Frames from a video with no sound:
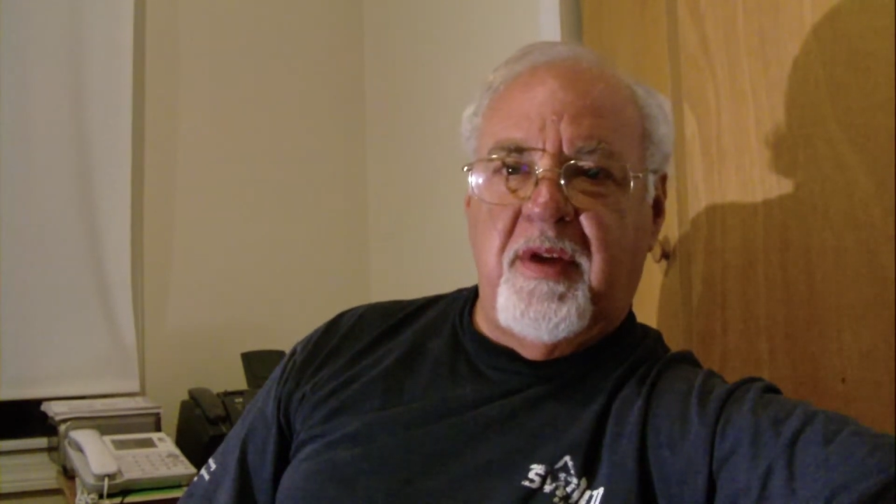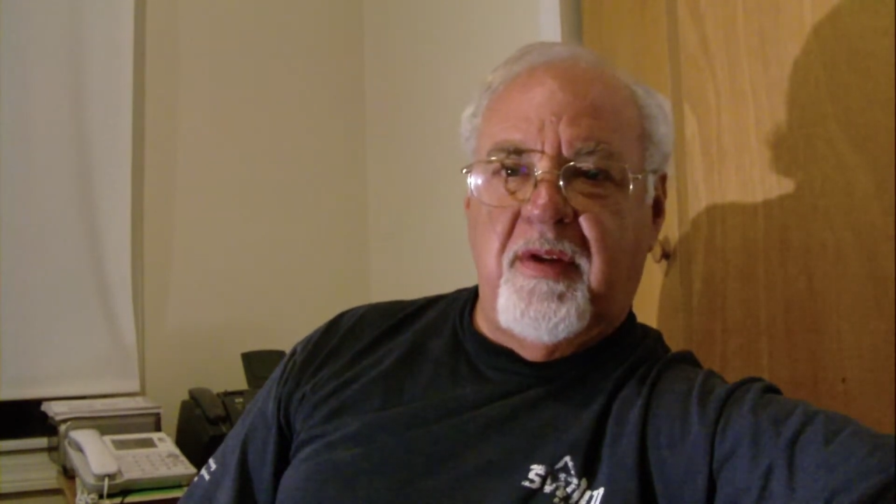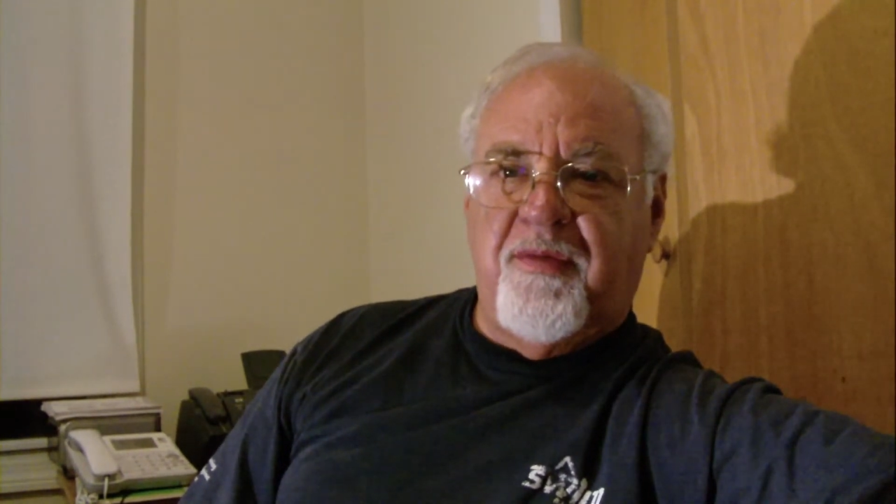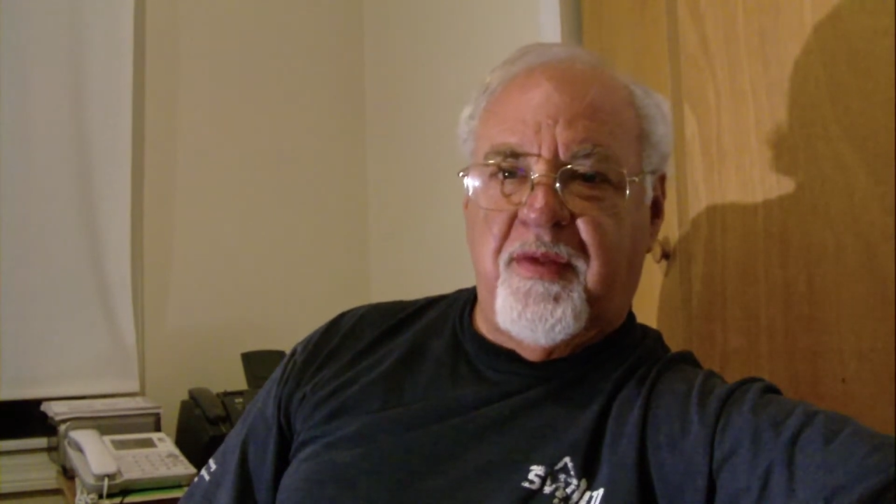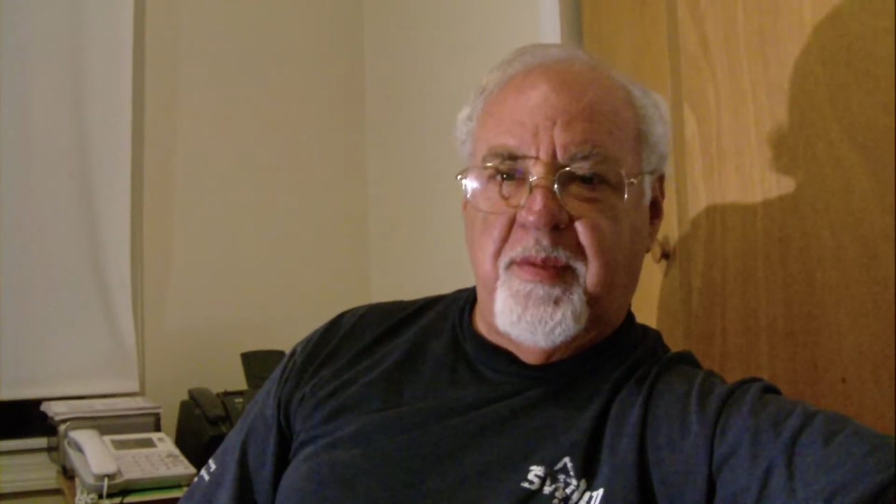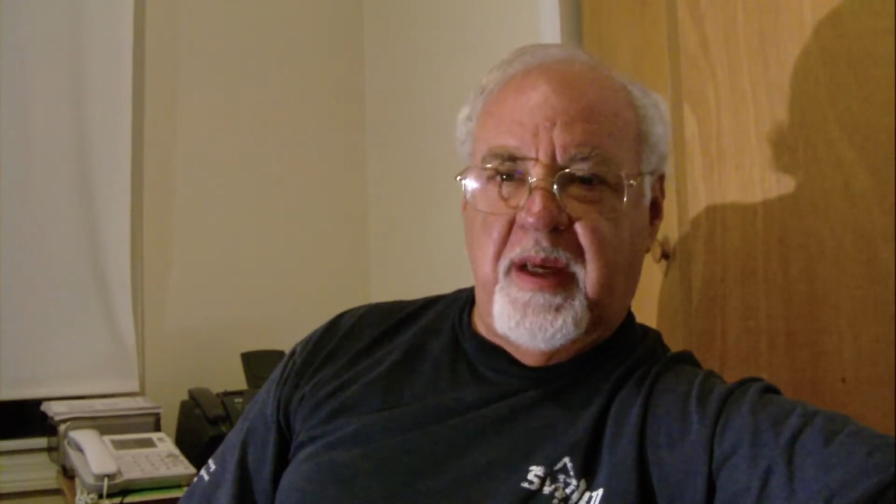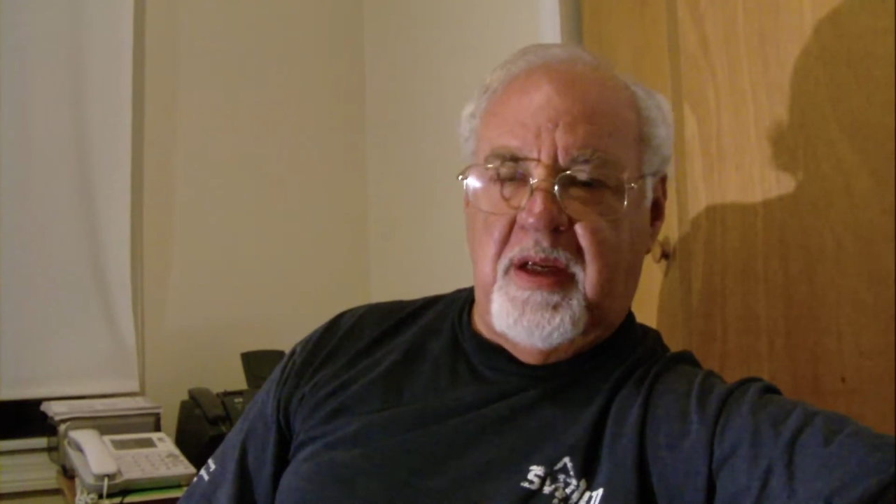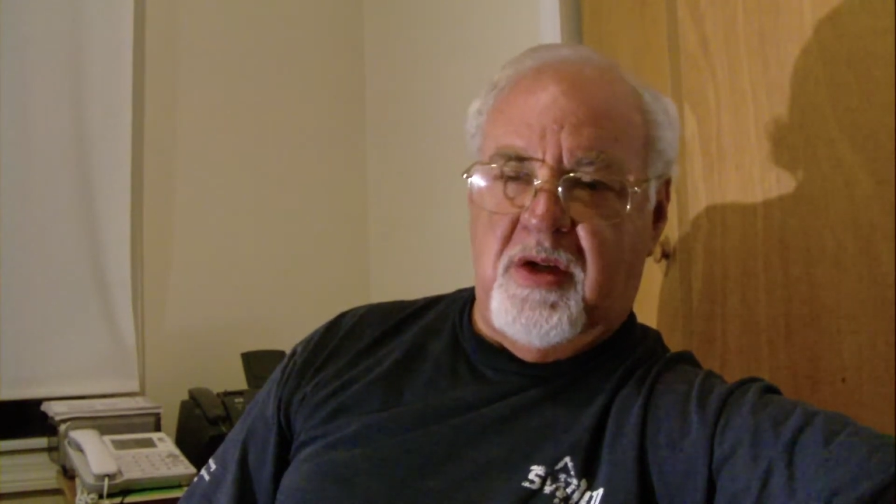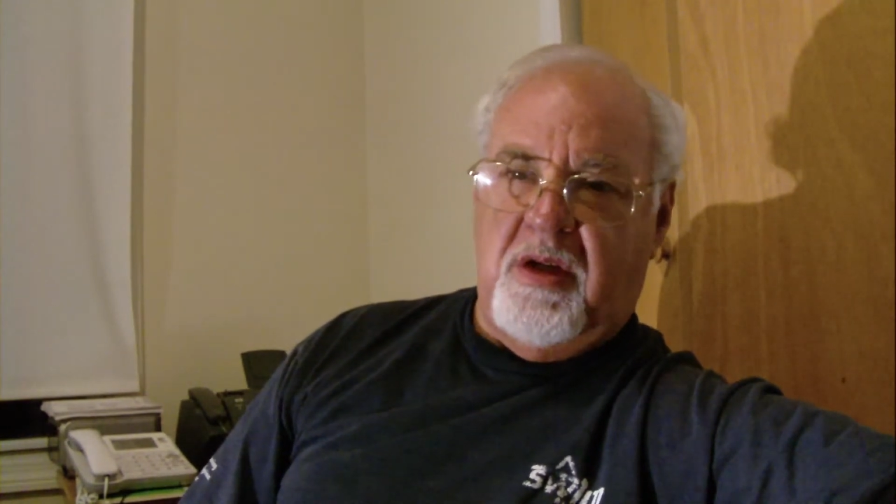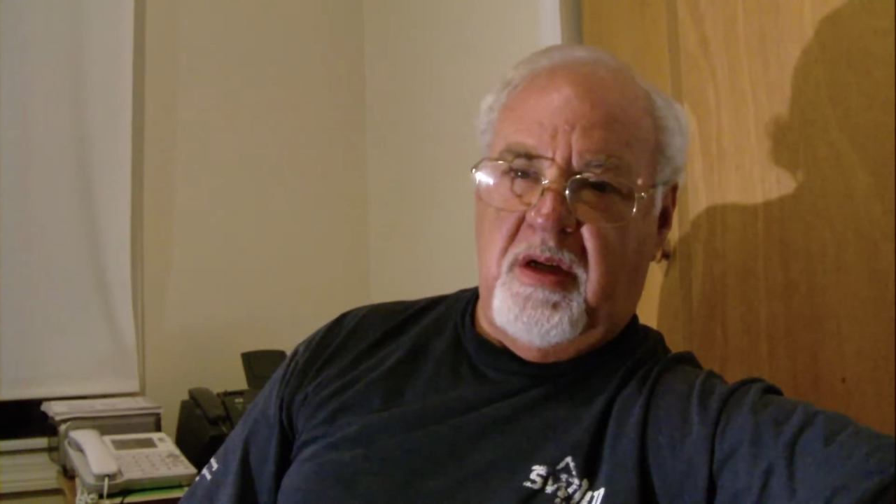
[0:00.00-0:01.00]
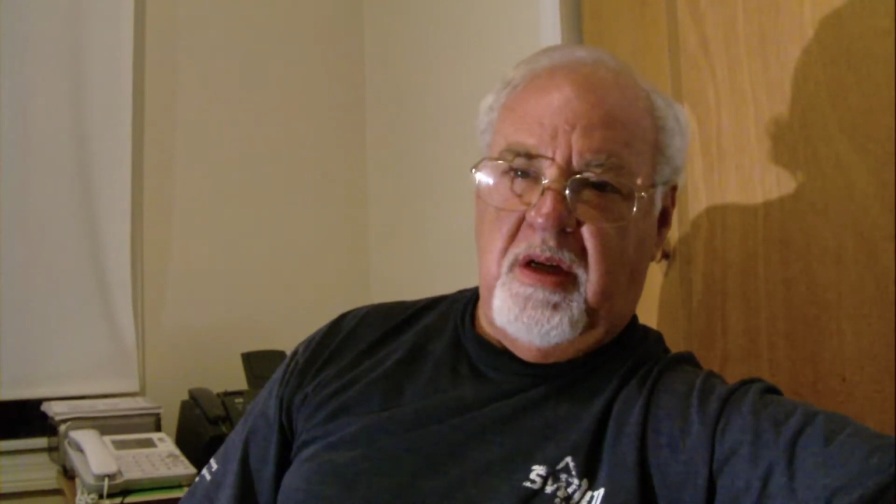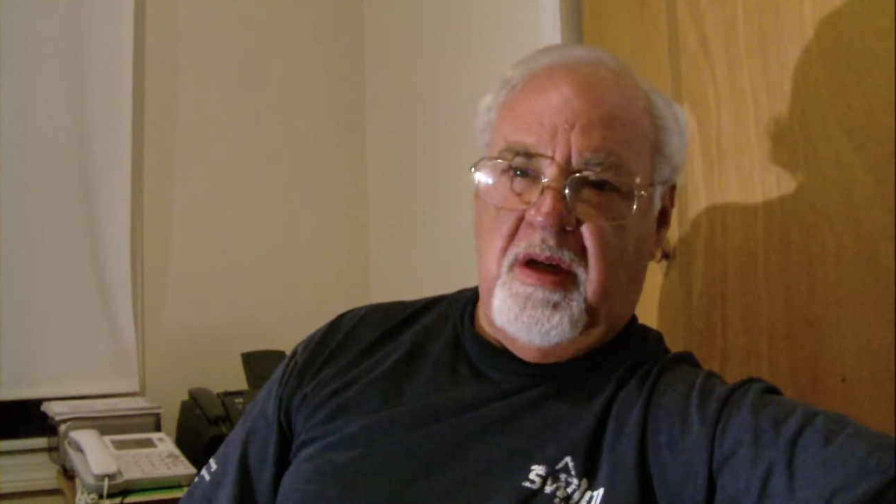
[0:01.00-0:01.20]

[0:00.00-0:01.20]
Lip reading: the information,